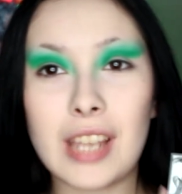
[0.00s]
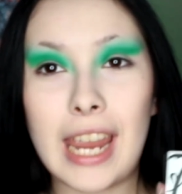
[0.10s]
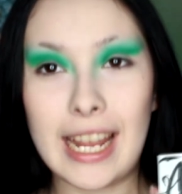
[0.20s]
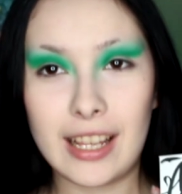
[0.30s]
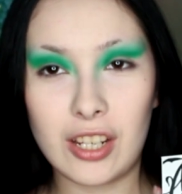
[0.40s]

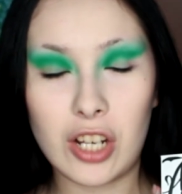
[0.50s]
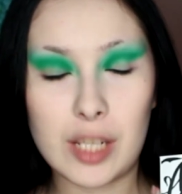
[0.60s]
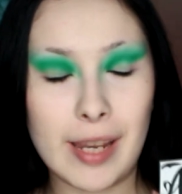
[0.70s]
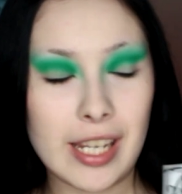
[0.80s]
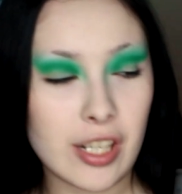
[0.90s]
Alien
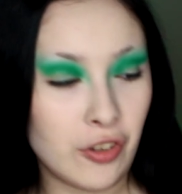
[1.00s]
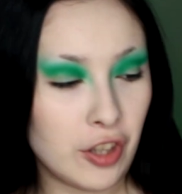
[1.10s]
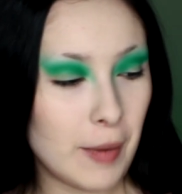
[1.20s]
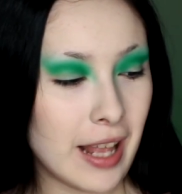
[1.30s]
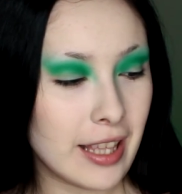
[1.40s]
Cosmetics
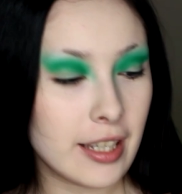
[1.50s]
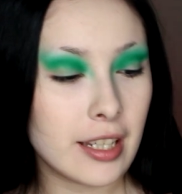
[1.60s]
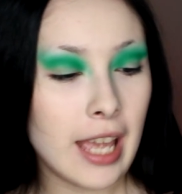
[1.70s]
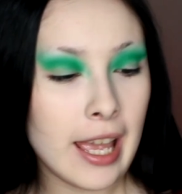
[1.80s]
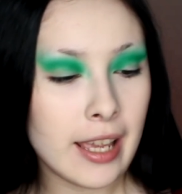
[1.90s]
Unearthly Palette
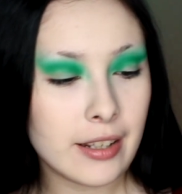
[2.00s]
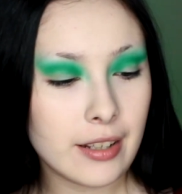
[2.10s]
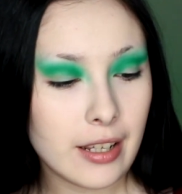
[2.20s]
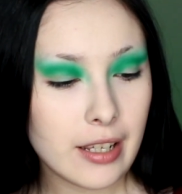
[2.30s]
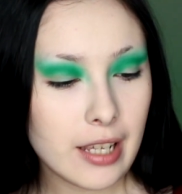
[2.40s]

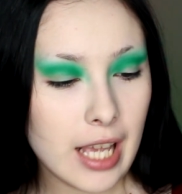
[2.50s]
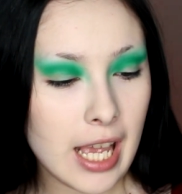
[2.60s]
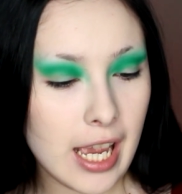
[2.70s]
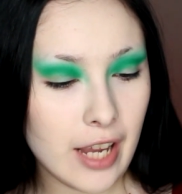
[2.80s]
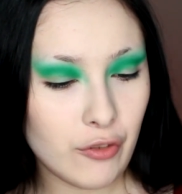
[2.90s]
again,
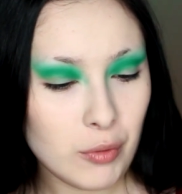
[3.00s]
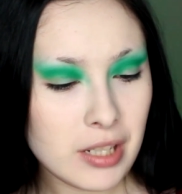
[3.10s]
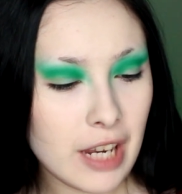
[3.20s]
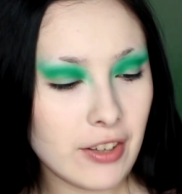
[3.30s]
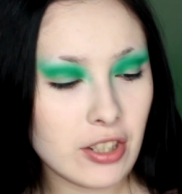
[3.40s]
and we're
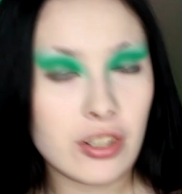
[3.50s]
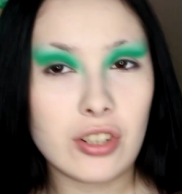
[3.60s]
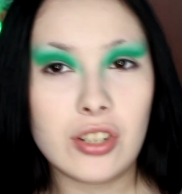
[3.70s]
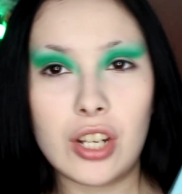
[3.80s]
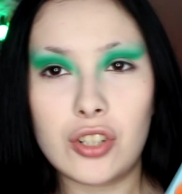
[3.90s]
diving into the
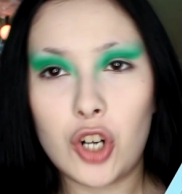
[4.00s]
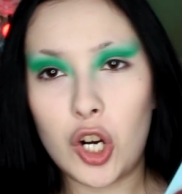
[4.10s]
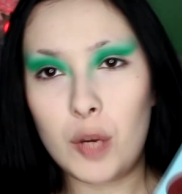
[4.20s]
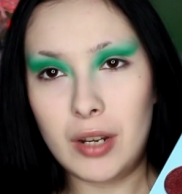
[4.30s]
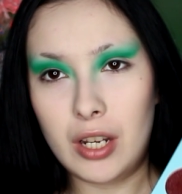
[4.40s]
shade
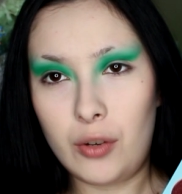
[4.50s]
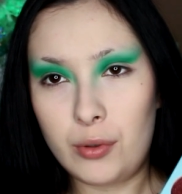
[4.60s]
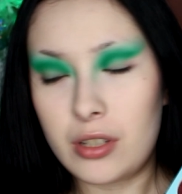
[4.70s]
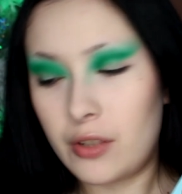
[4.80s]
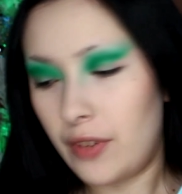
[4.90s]
Charm right here,
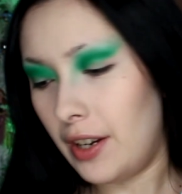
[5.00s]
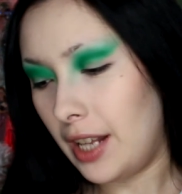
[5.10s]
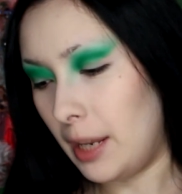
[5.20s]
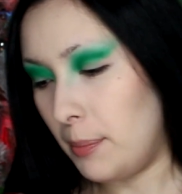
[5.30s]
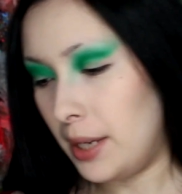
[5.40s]
is a very
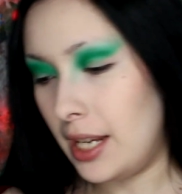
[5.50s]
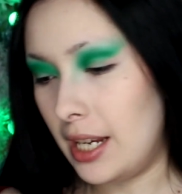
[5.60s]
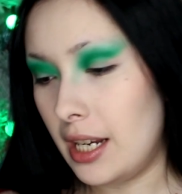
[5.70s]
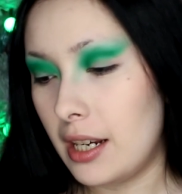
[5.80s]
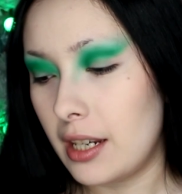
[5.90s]
like
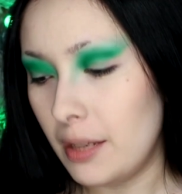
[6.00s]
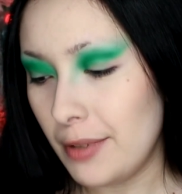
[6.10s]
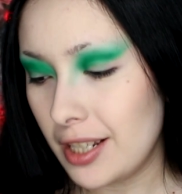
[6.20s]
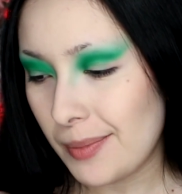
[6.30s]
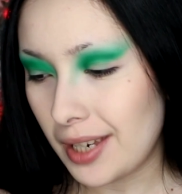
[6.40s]
pink, and I'll
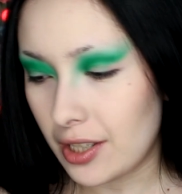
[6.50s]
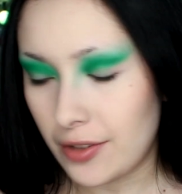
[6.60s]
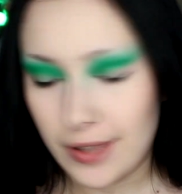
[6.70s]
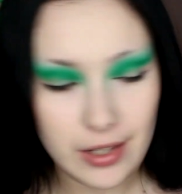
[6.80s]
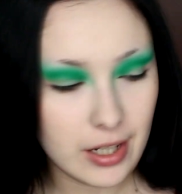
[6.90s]
be dipping
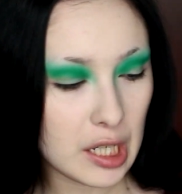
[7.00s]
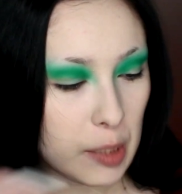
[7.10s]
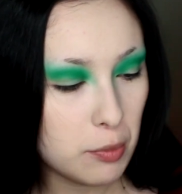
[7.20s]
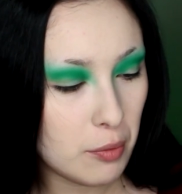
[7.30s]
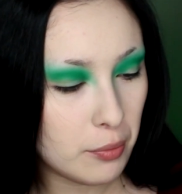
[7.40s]
into it using a
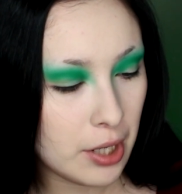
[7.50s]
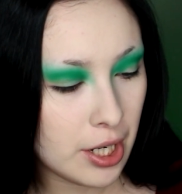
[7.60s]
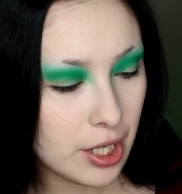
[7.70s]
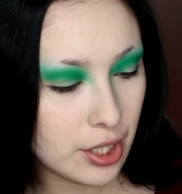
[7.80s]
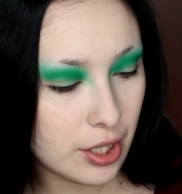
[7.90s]
small
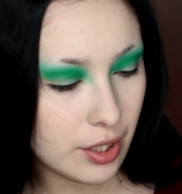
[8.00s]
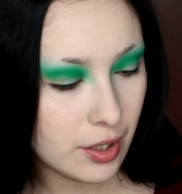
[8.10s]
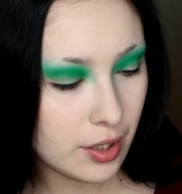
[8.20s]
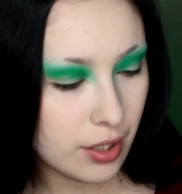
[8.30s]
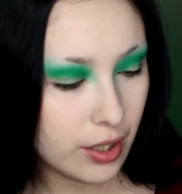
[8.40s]
brush,
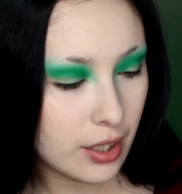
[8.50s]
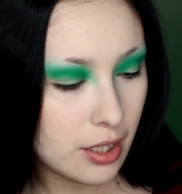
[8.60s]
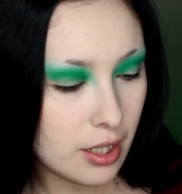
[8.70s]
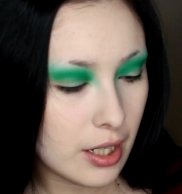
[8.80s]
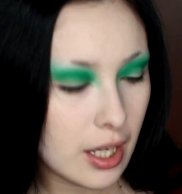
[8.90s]

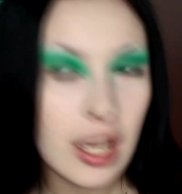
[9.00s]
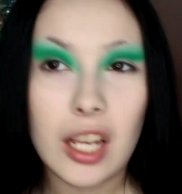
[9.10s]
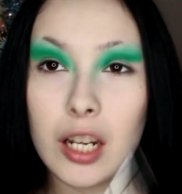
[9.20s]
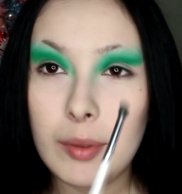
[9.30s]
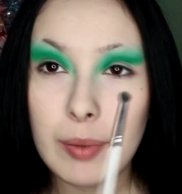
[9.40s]

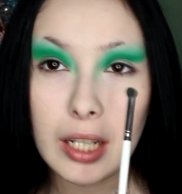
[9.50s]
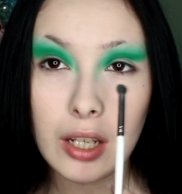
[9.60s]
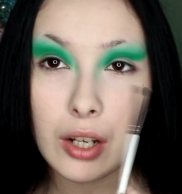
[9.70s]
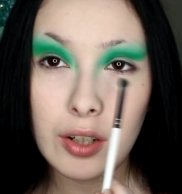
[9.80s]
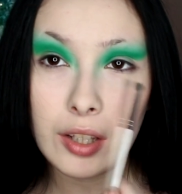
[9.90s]
and I'm applying
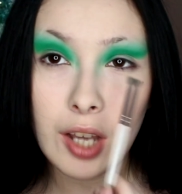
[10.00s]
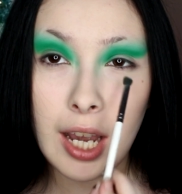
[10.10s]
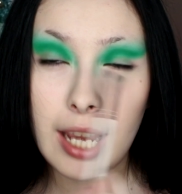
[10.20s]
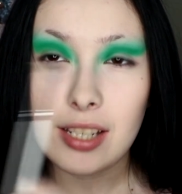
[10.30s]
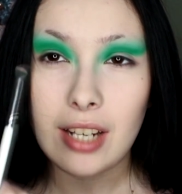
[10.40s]
it underneath the
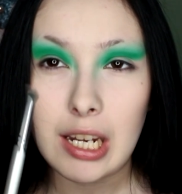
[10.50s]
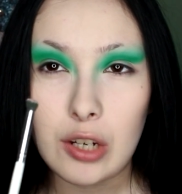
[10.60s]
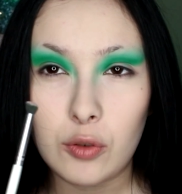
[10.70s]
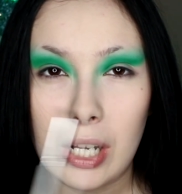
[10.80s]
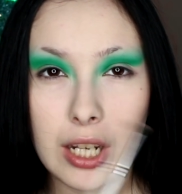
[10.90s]
eye to kind of
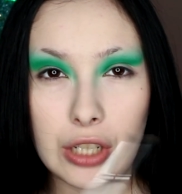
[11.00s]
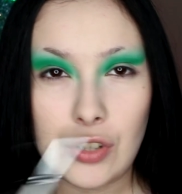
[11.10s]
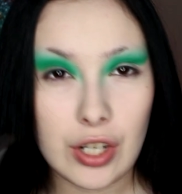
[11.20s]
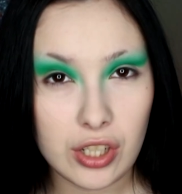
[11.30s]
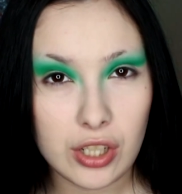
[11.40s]
create like a
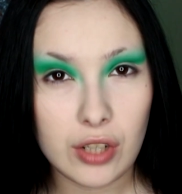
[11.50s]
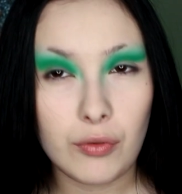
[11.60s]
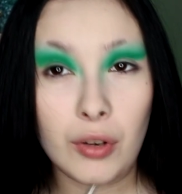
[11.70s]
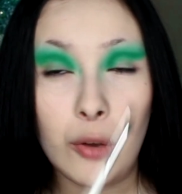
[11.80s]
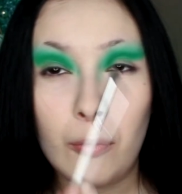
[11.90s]
transition
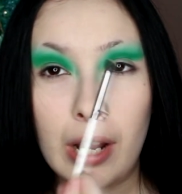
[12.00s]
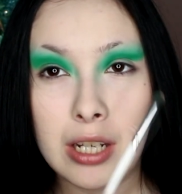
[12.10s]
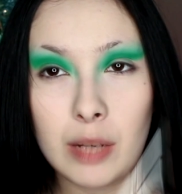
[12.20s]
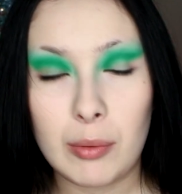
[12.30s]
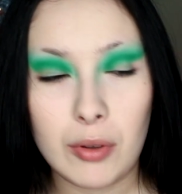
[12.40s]
for the red
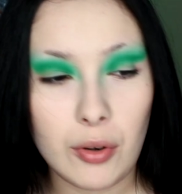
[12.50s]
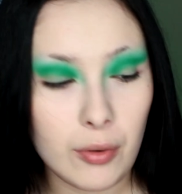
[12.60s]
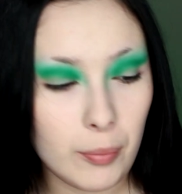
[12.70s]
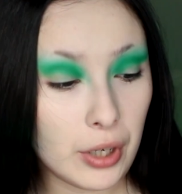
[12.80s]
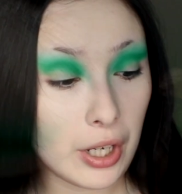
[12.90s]
that I'm
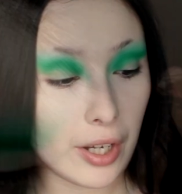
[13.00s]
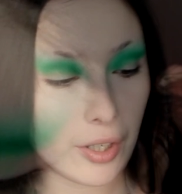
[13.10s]
putting on